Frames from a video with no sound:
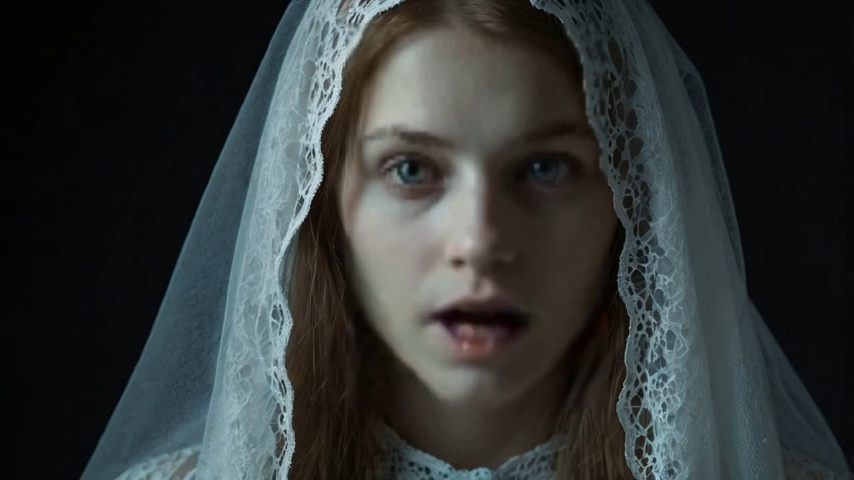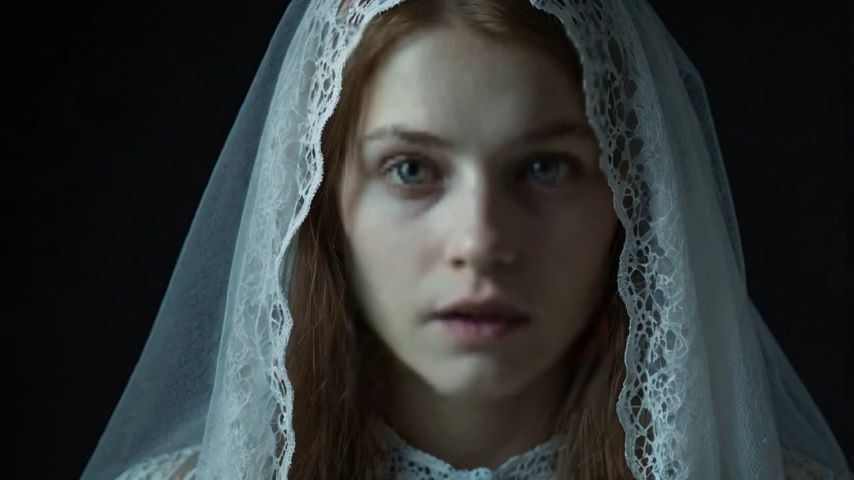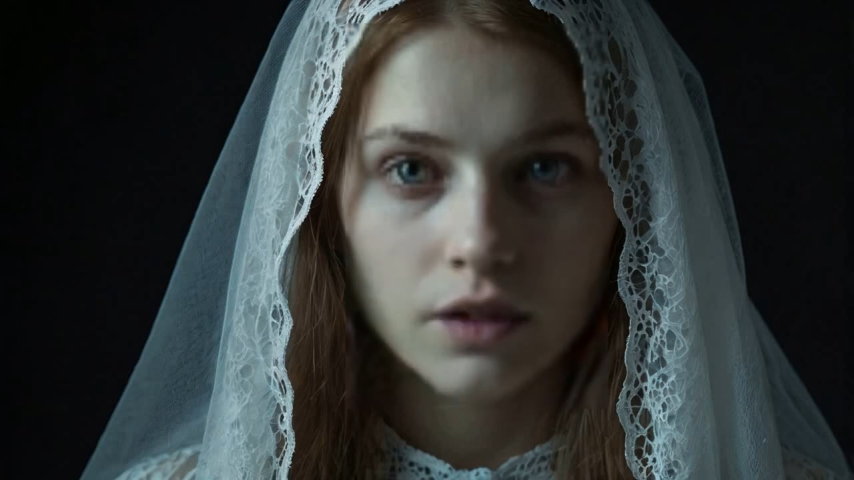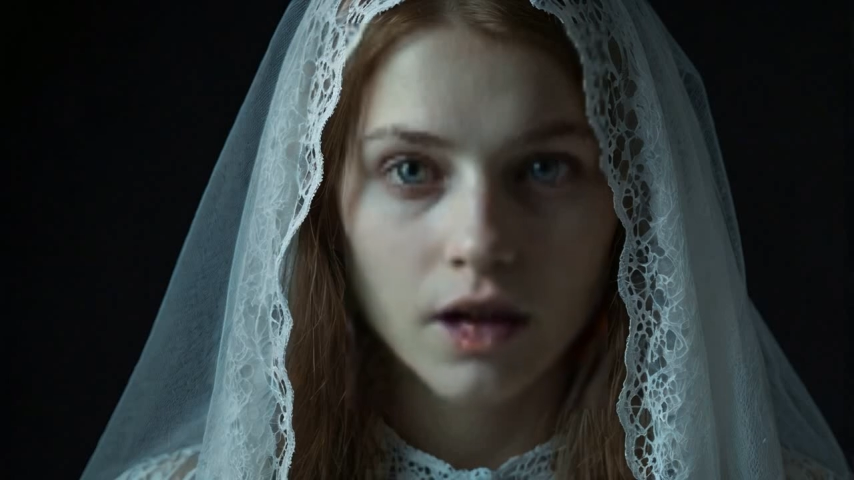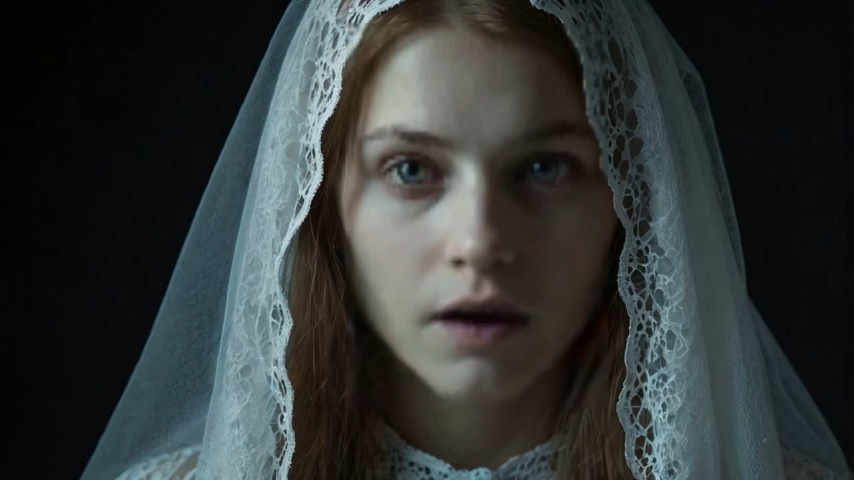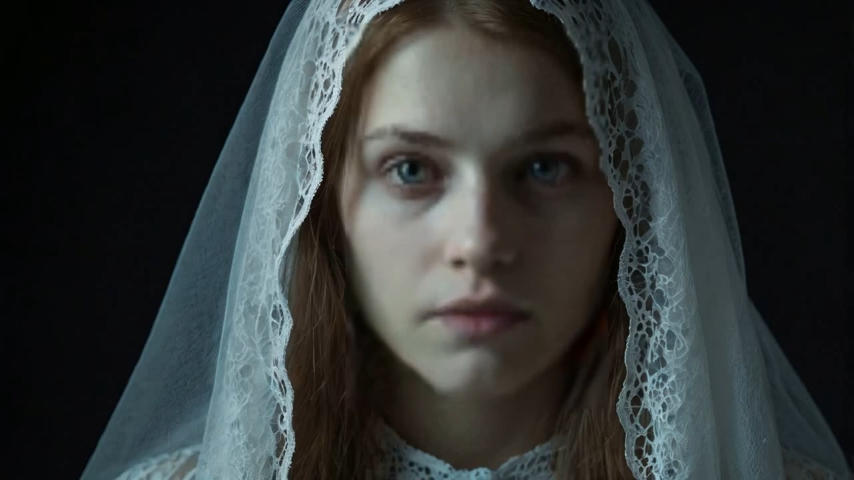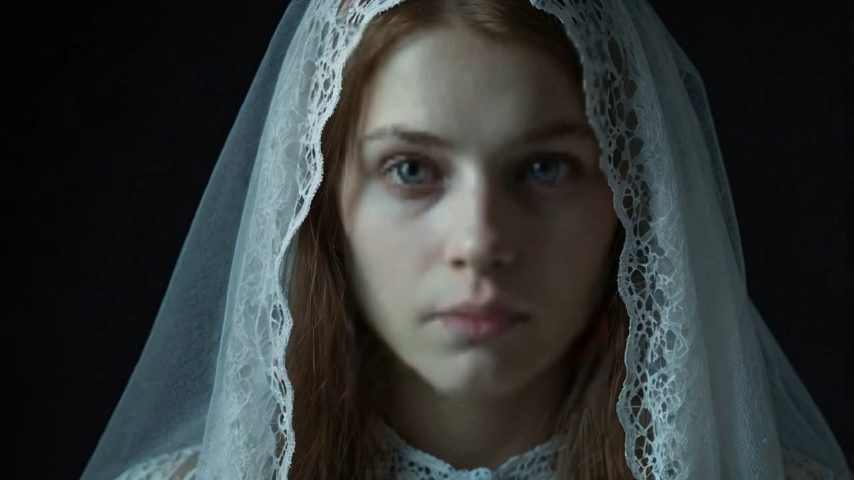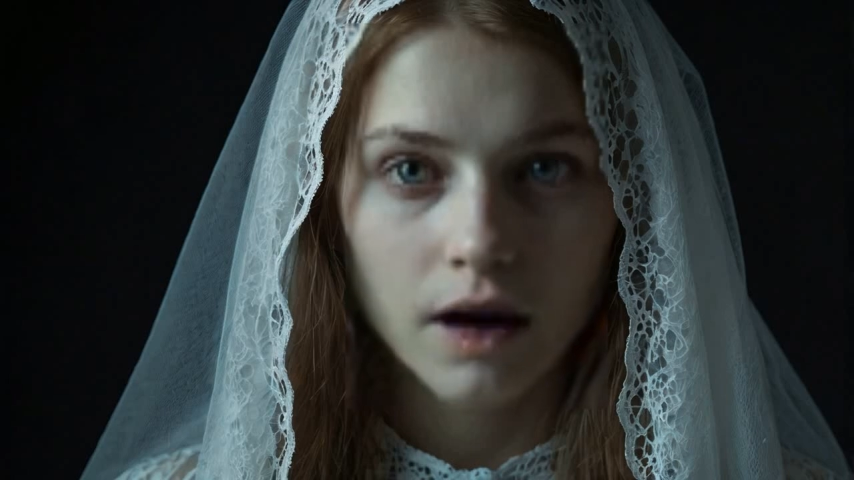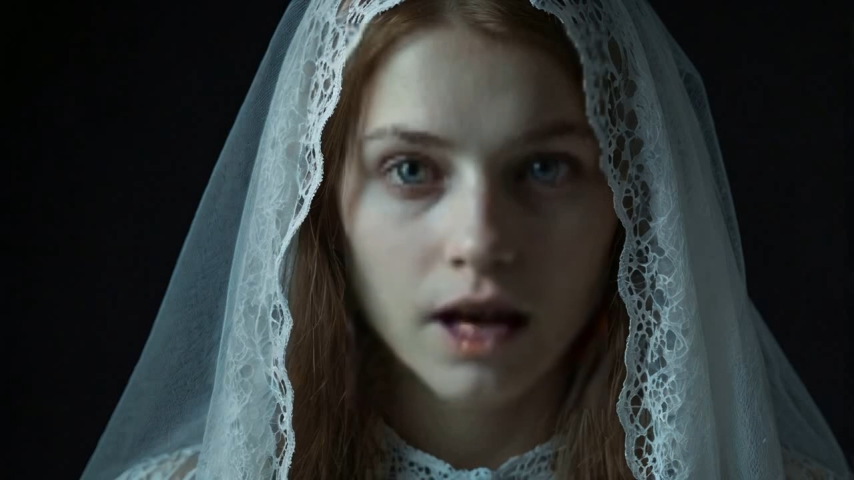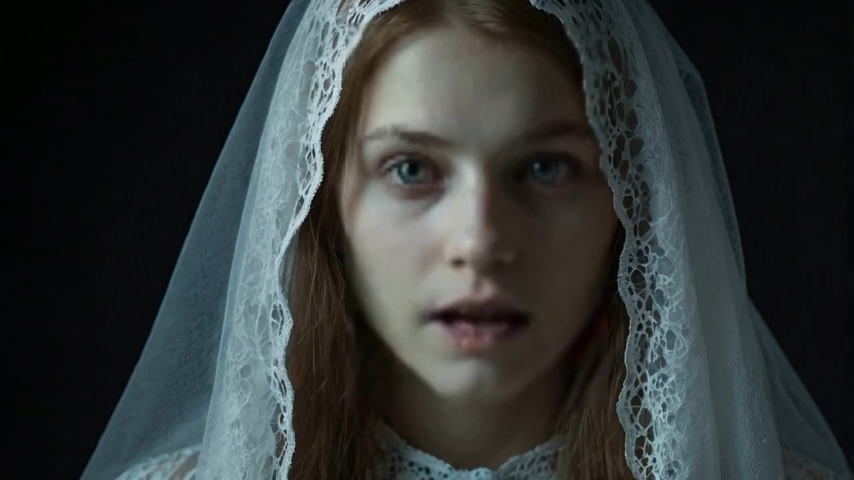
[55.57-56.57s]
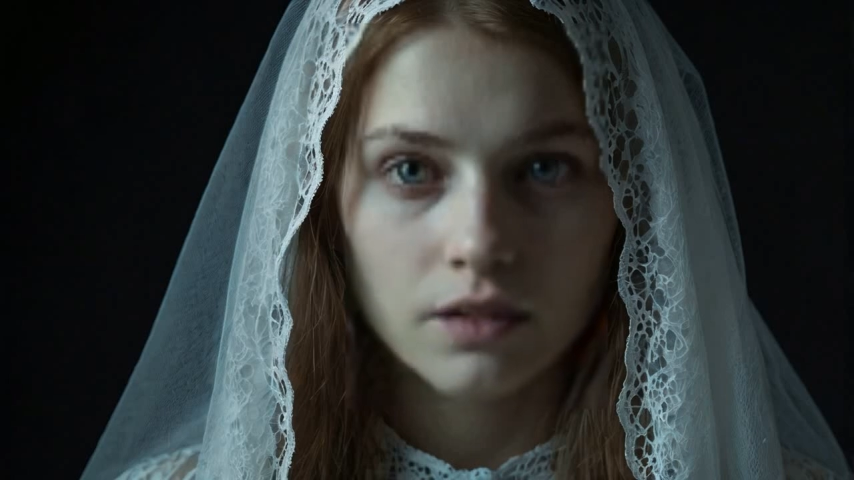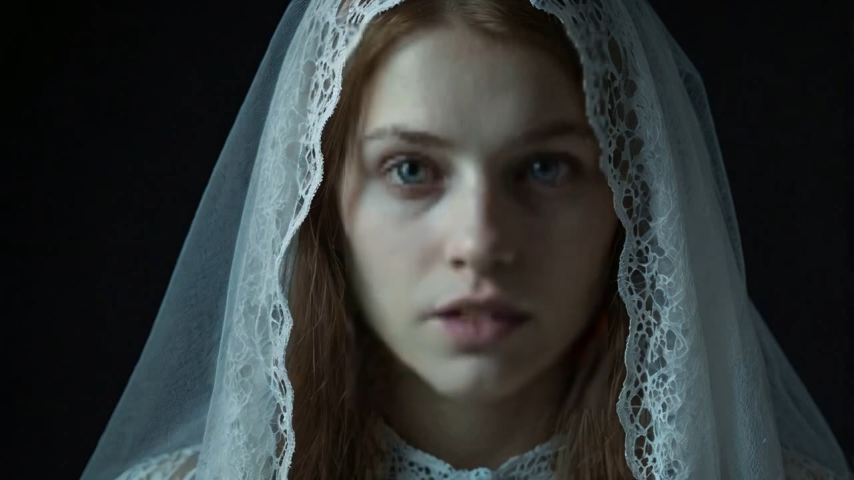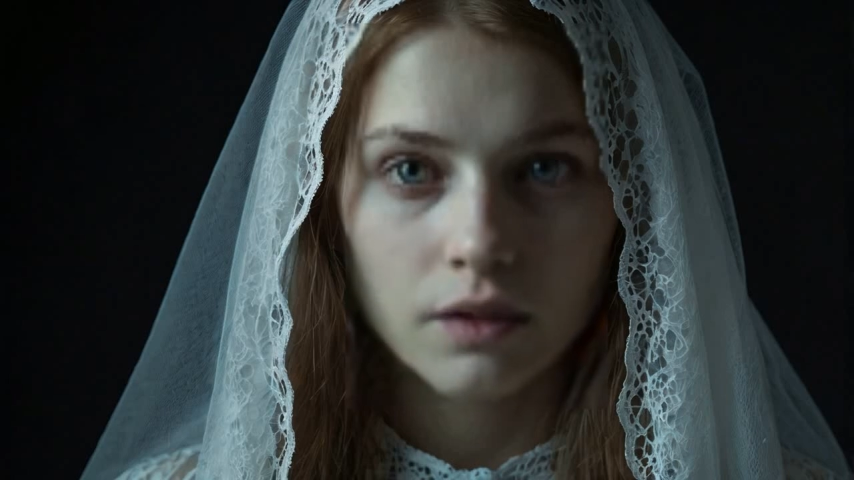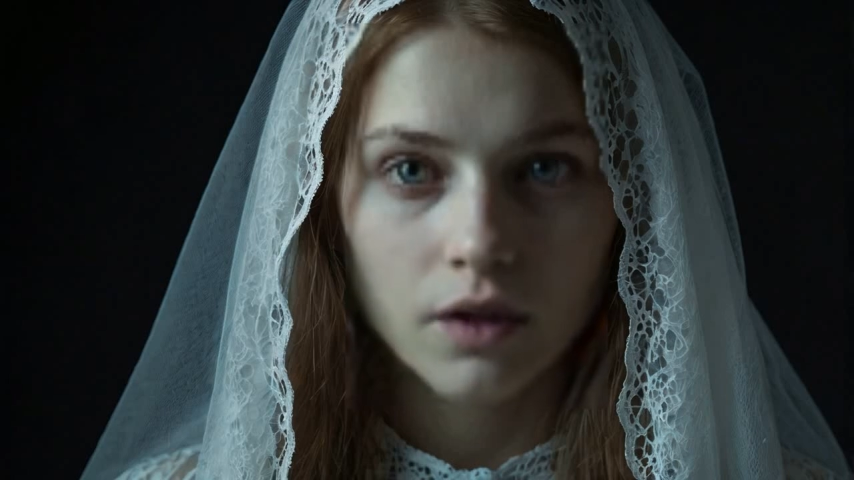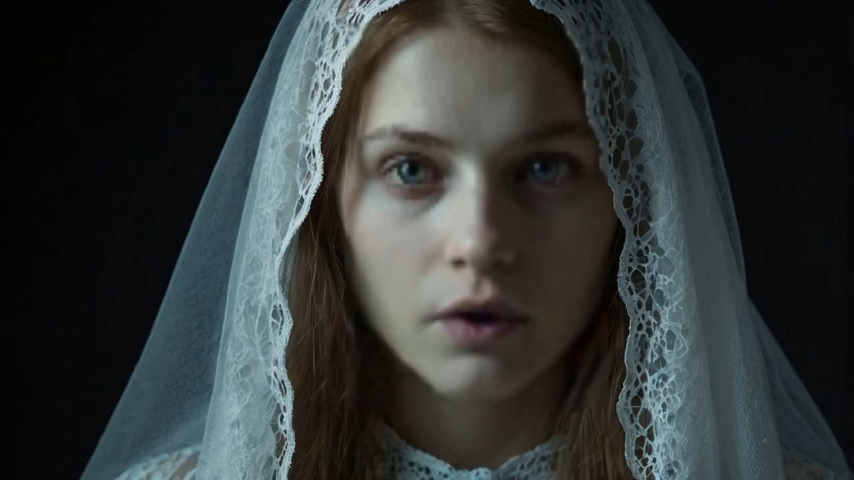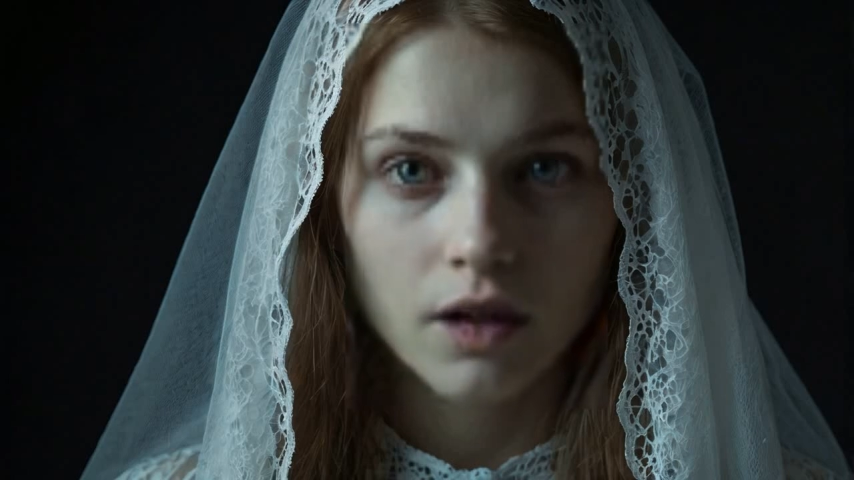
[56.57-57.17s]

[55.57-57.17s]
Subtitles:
held aloft by hands that no